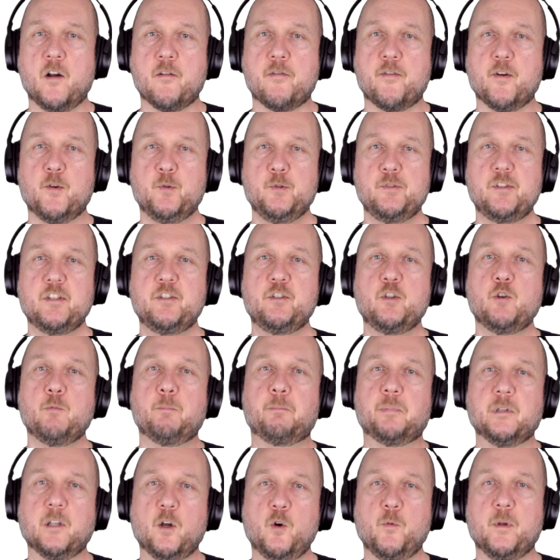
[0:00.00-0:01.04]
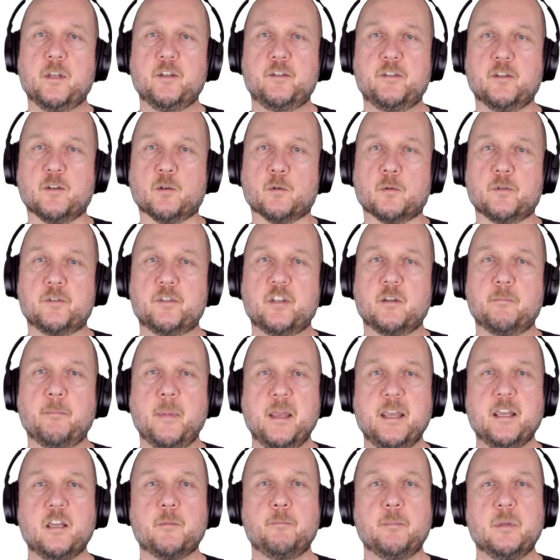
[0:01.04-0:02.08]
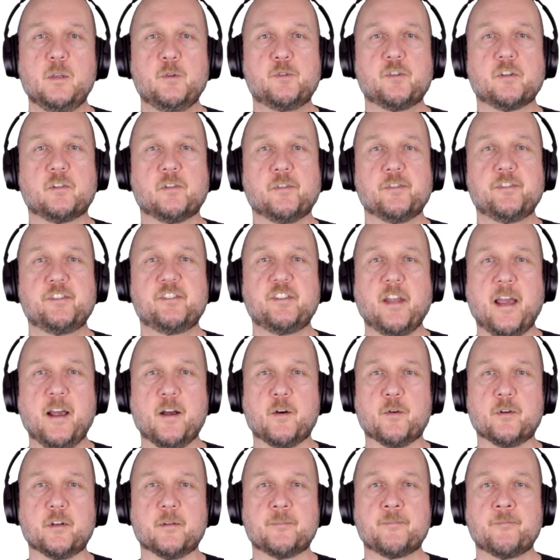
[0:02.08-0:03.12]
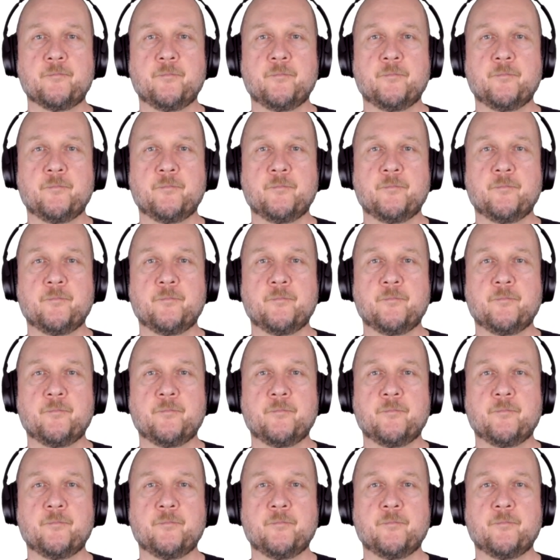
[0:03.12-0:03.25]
are those that you blow into to make musical sound,